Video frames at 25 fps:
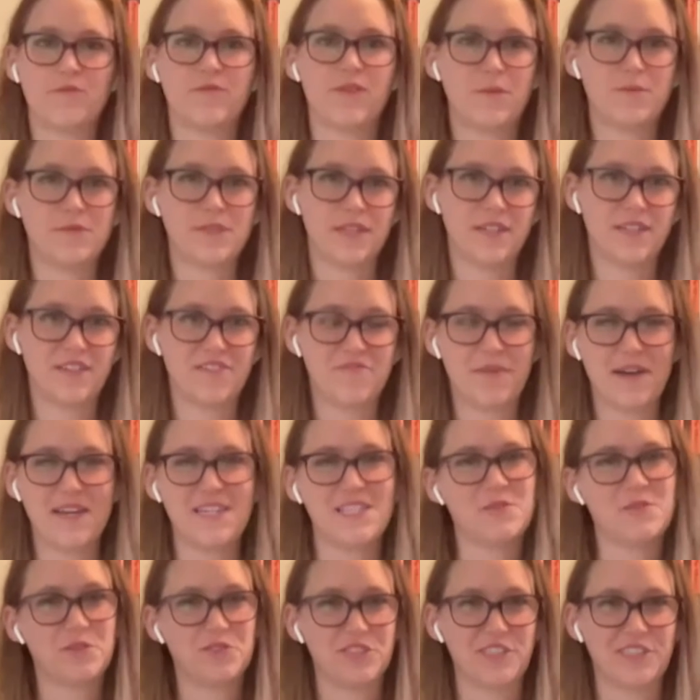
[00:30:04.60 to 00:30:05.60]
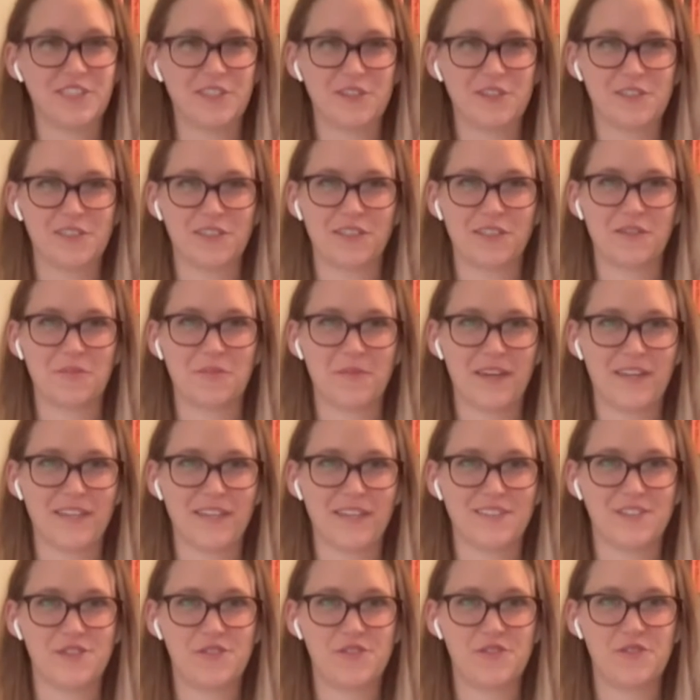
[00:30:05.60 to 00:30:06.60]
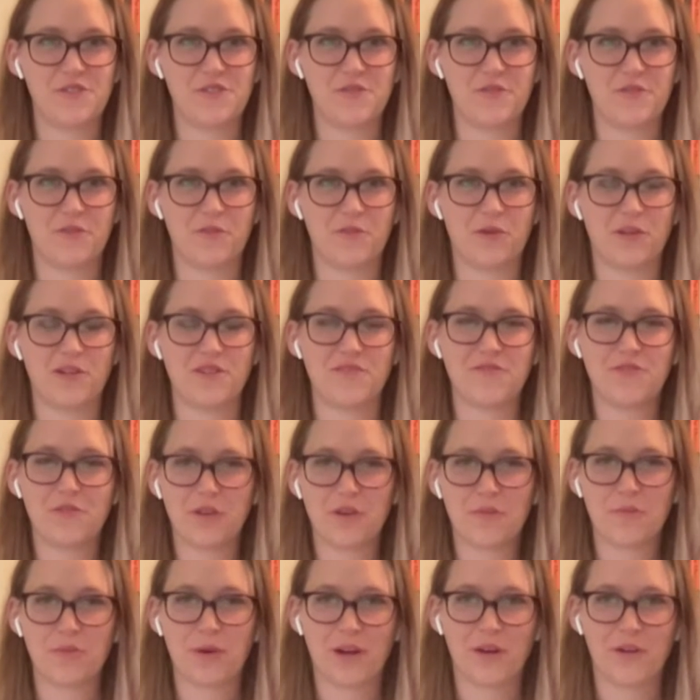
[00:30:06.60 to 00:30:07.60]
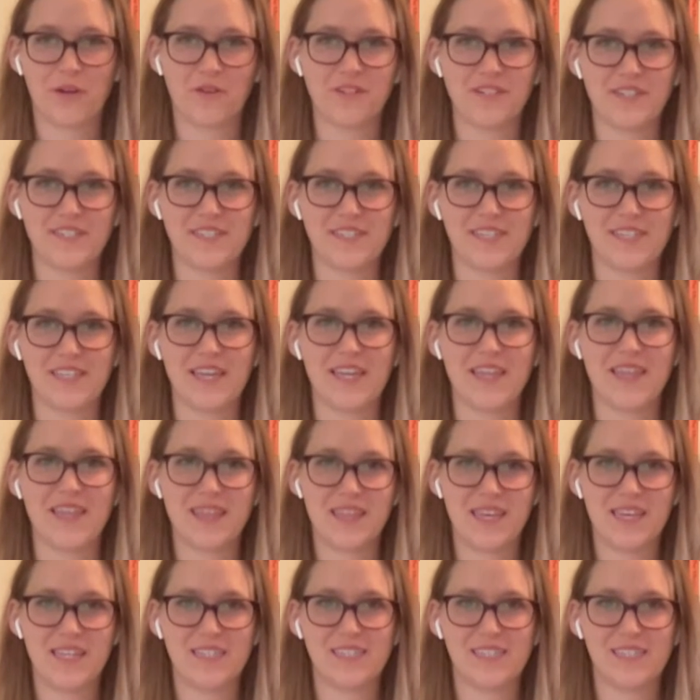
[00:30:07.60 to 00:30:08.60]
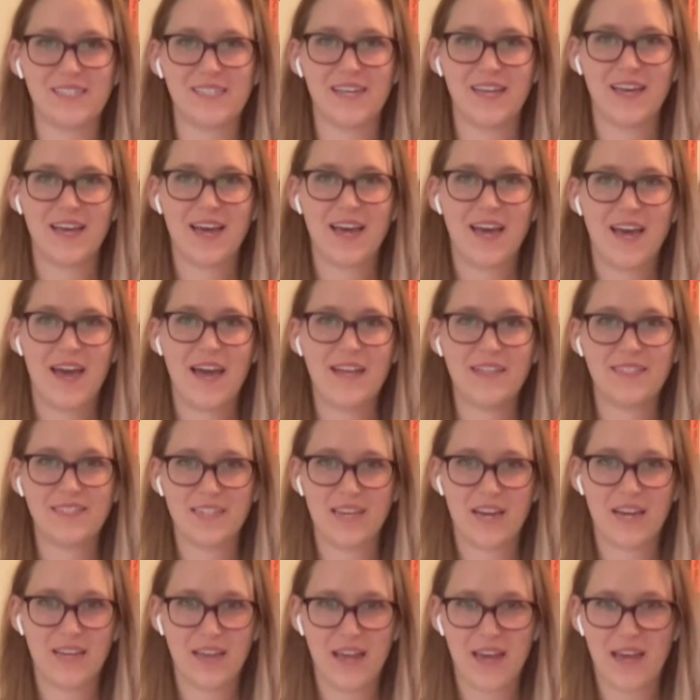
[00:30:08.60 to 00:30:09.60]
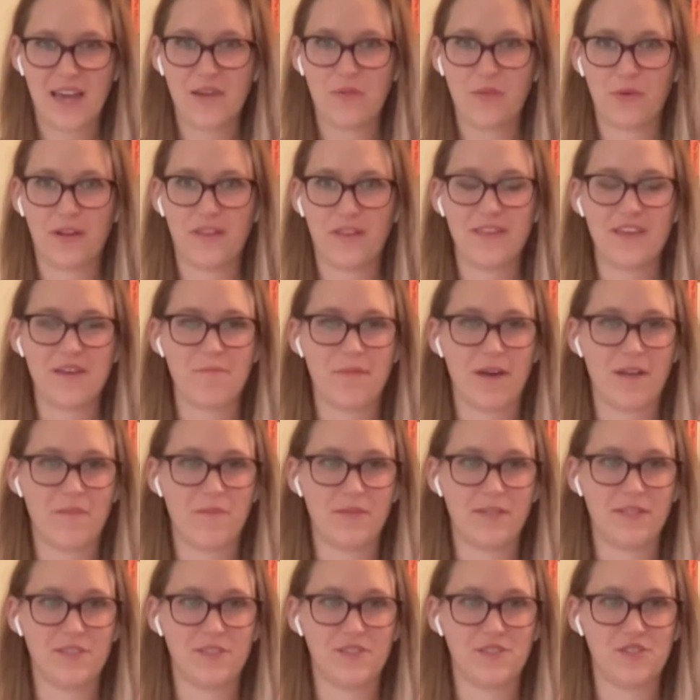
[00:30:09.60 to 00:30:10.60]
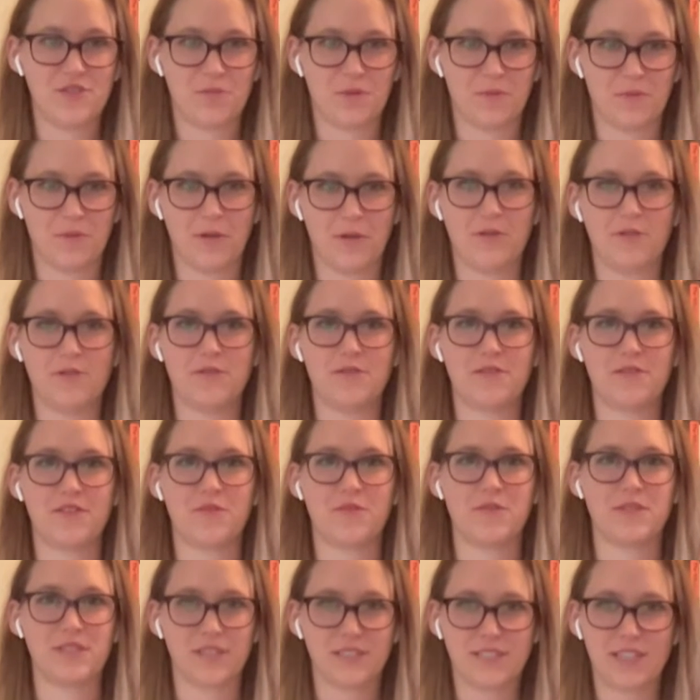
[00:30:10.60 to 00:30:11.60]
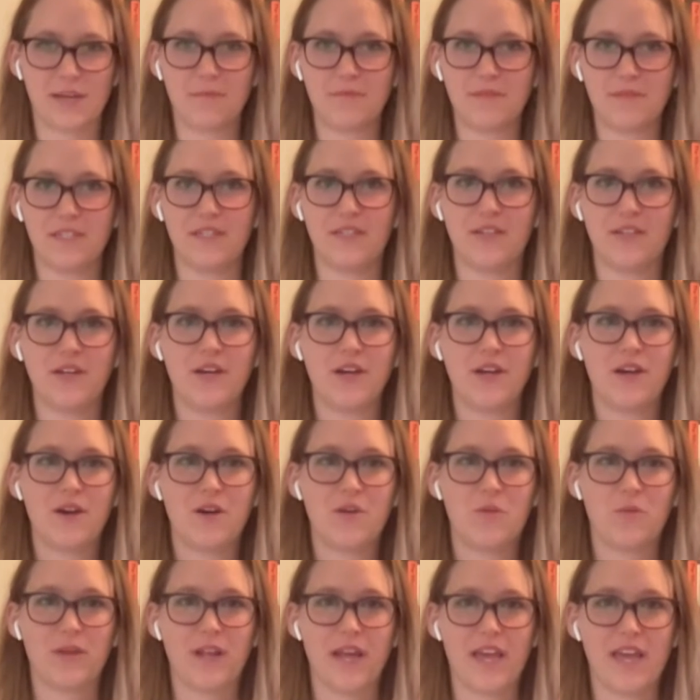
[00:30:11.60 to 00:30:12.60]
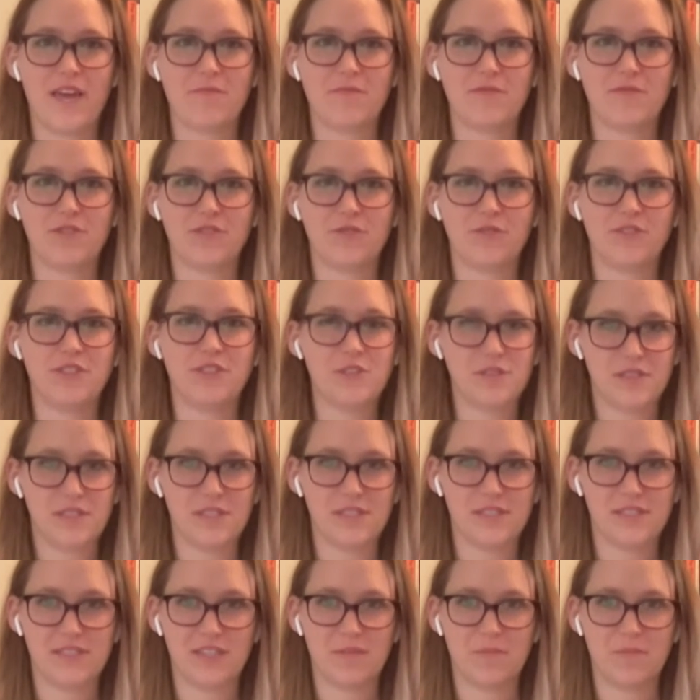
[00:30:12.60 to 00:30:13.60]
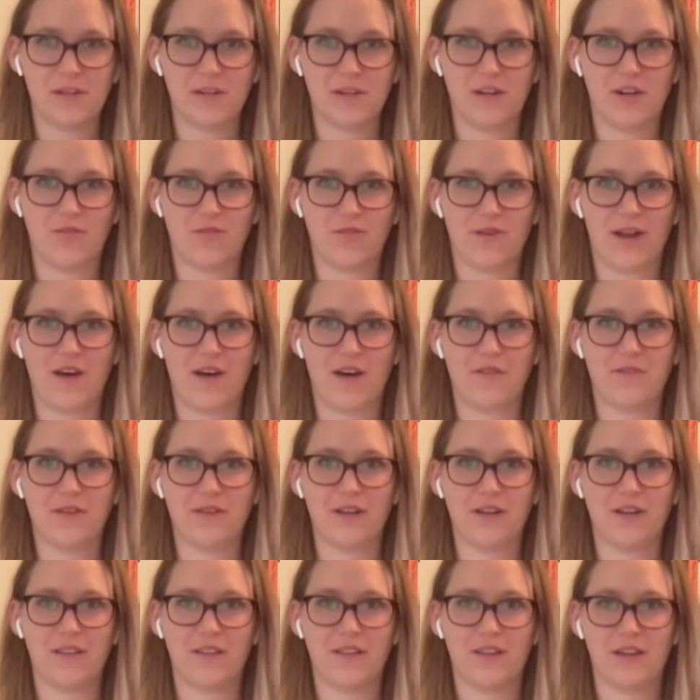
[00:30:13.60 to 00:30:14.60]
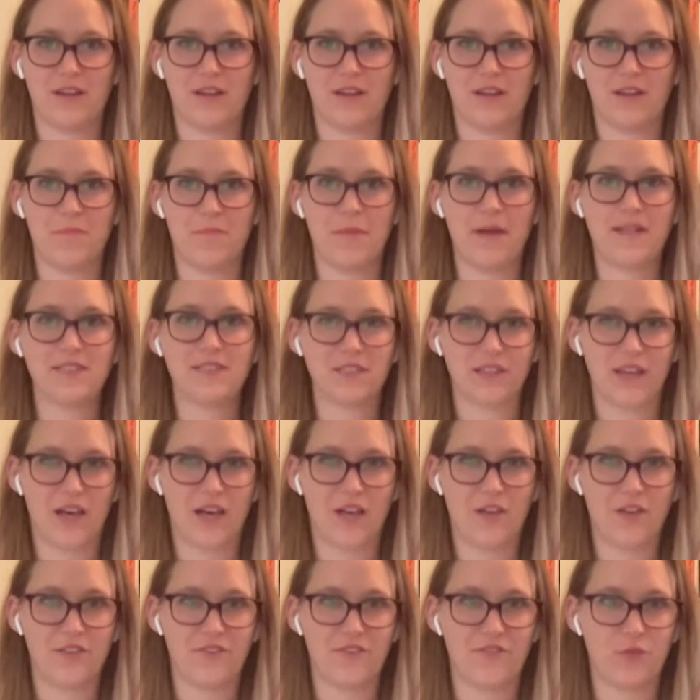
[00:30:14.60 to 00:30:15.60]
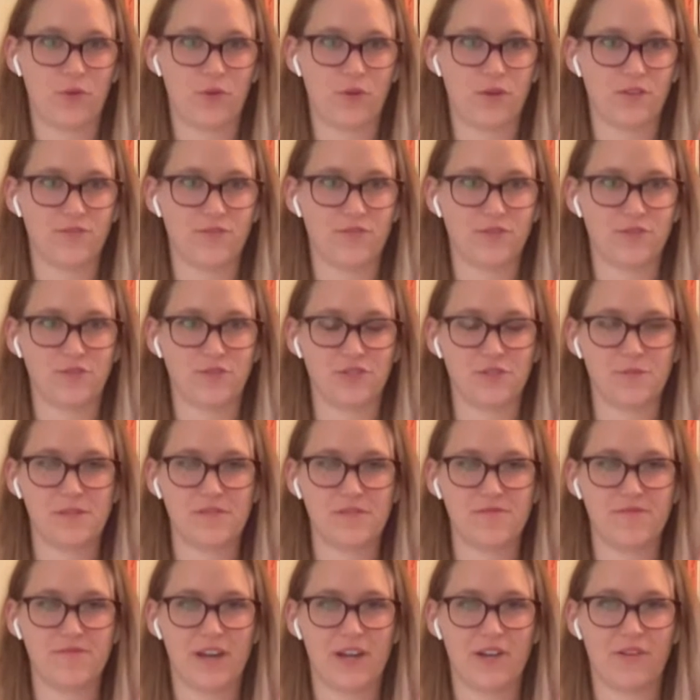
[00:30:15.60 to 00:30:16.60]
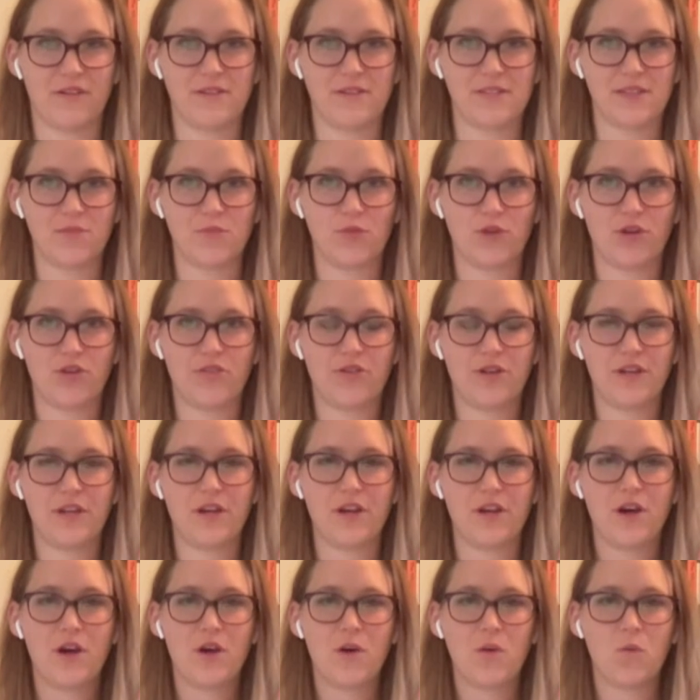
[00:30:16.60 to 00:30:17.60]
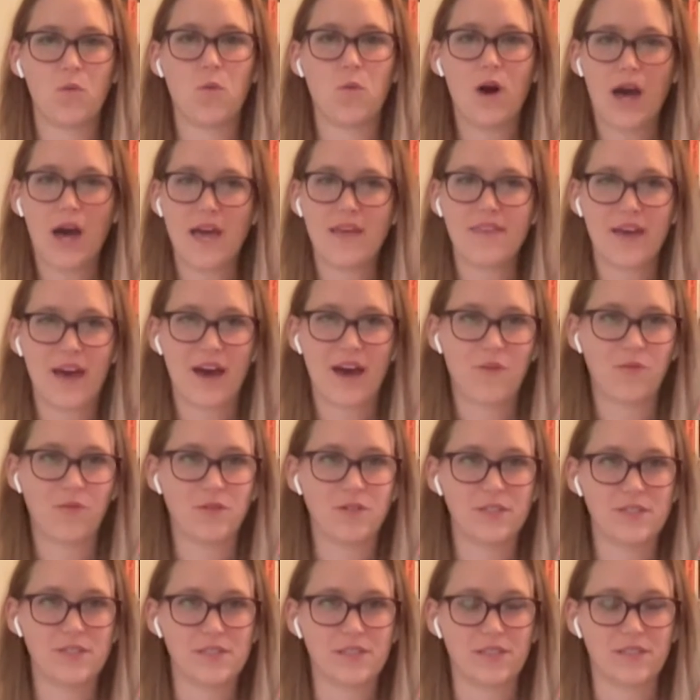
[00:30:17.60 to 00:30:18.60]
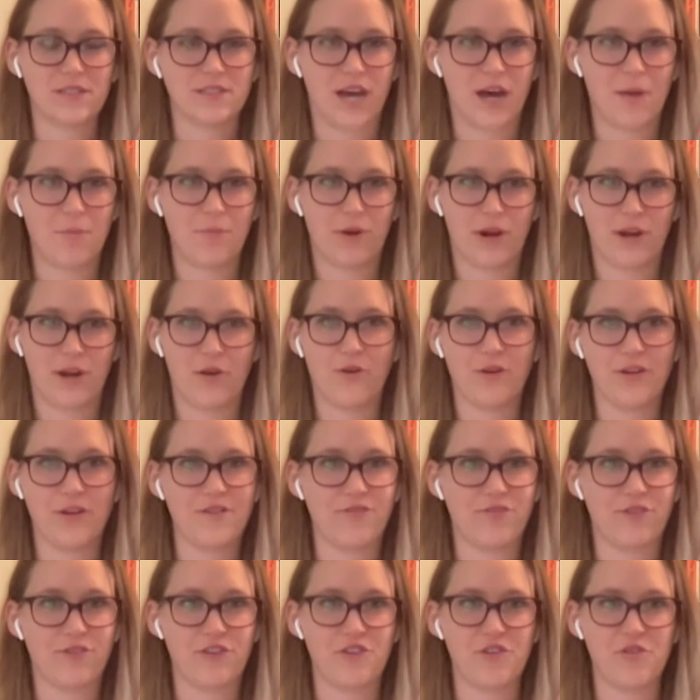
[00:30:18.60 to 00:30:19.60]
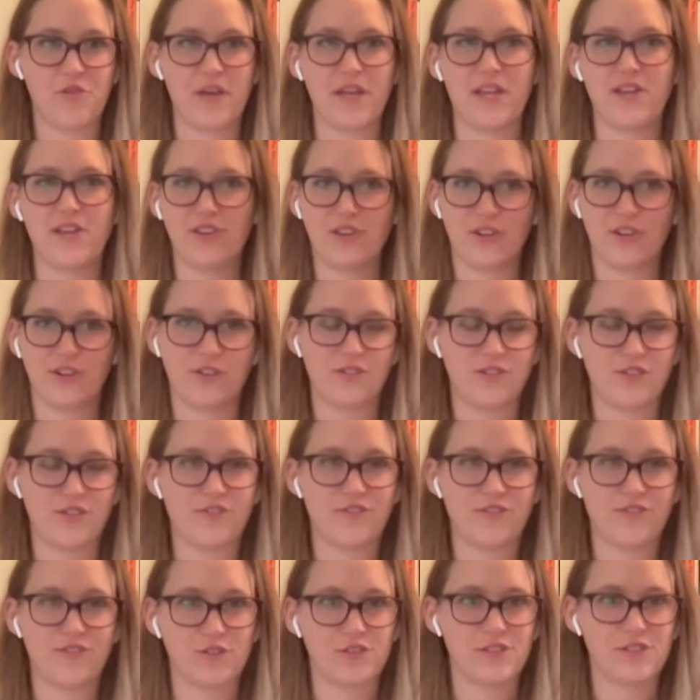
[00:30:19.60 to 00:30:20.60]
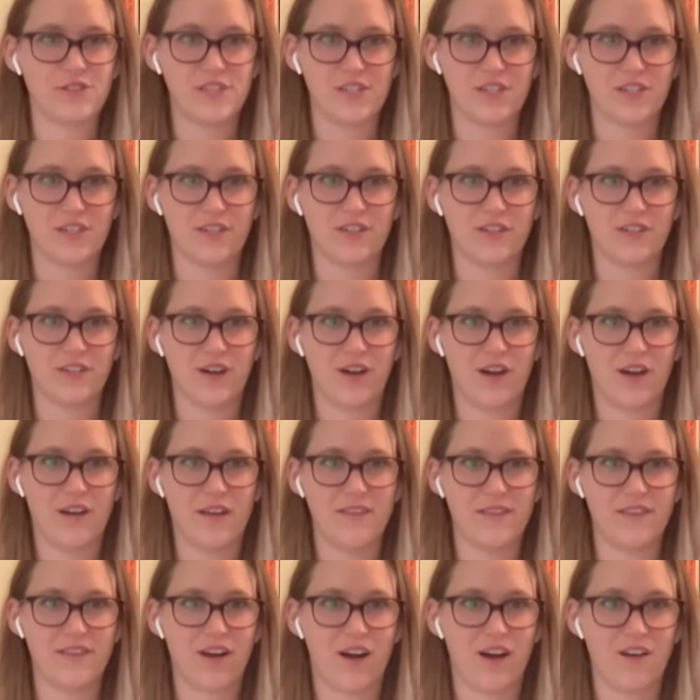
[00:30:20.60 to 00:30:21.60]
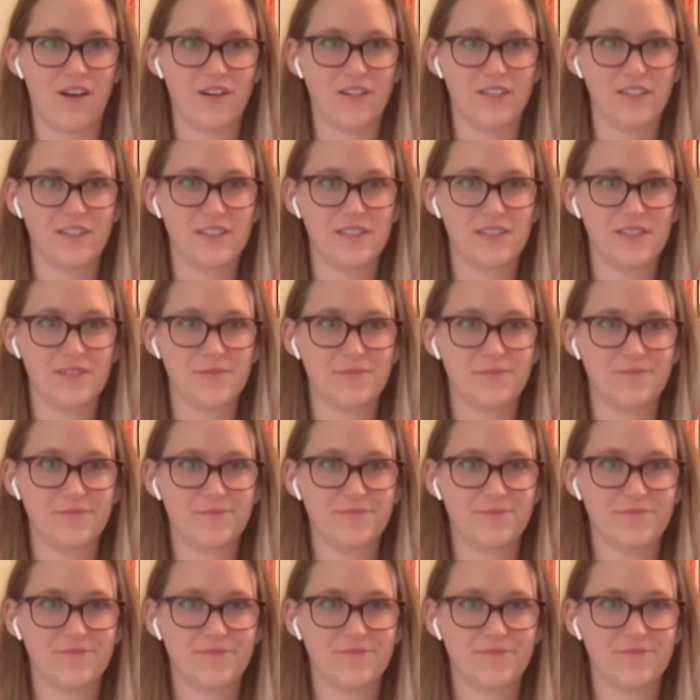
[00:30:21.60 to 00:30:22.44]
Representative Bice, switching gears a little bit to one of your priorities in this NDAA, one of the amendments you proposed that was accepted would aim to reduce the stigma around the mental health for troops and veterans. I'm wondering why that was a top priority for you in your first year in the Congress.